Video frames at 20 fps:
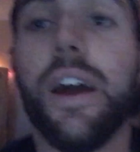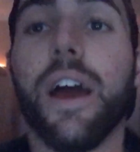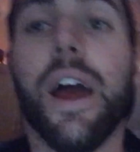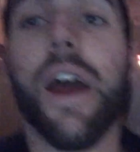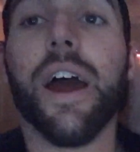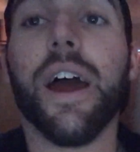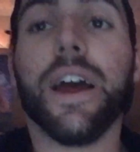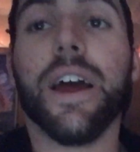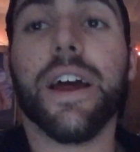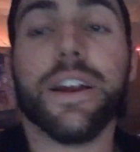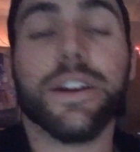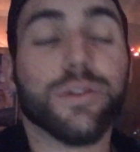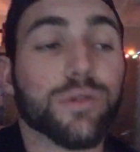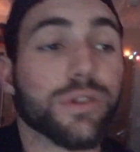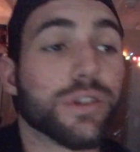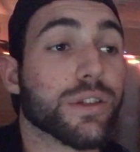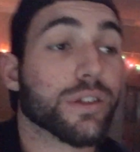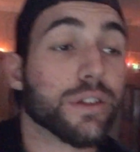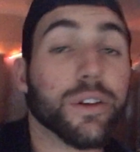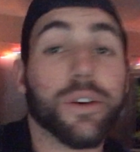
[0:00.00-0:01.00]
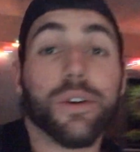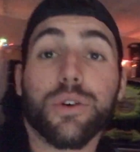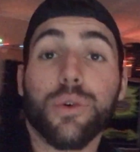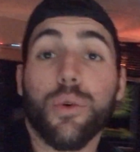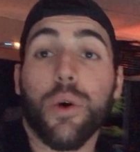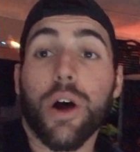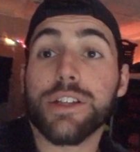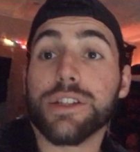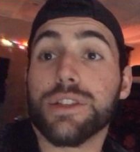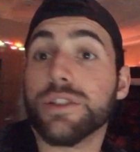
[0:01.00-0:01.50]
and it was just a little
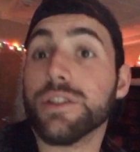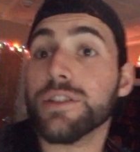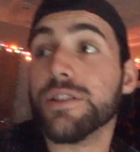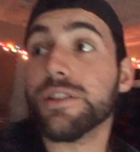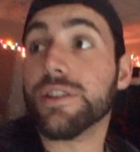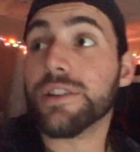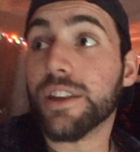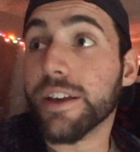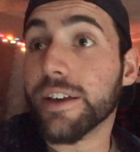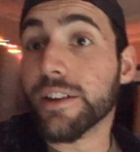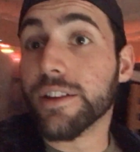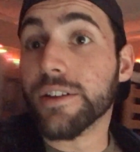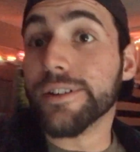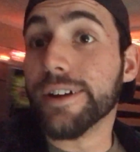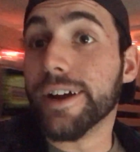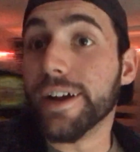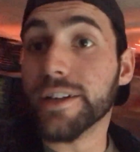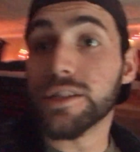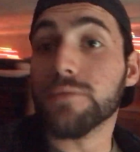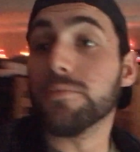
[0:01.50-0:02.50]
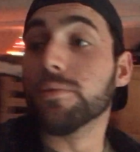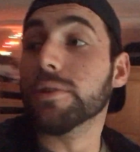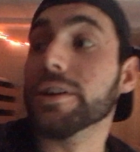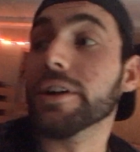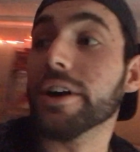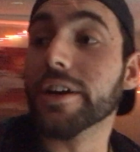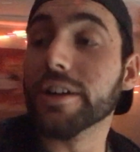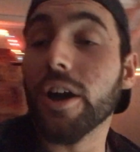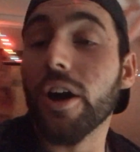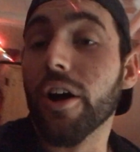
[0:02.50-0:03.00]
question thing they were asking me,
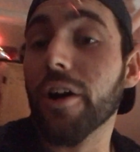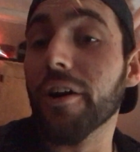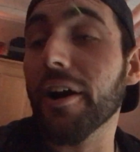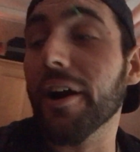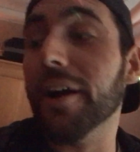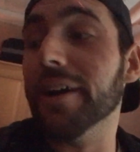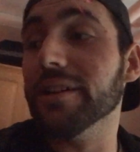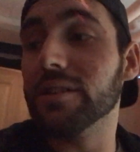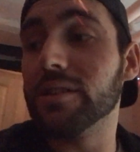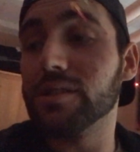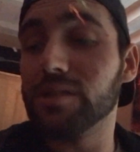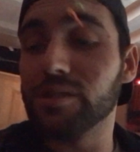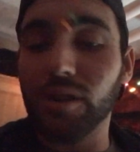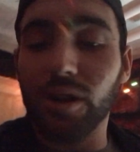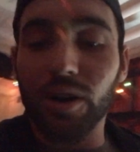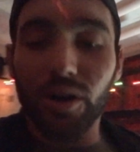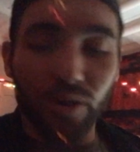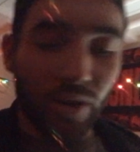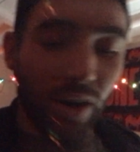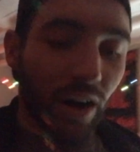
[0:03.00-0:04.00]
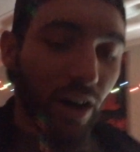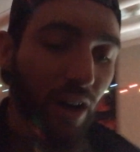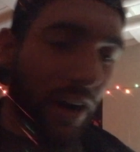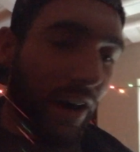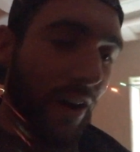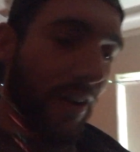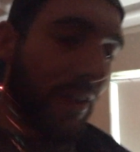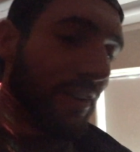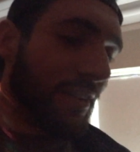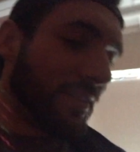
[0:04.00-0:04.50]
like, alright, so,
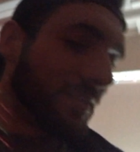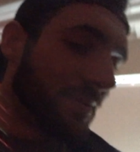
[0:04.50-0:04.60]
uh,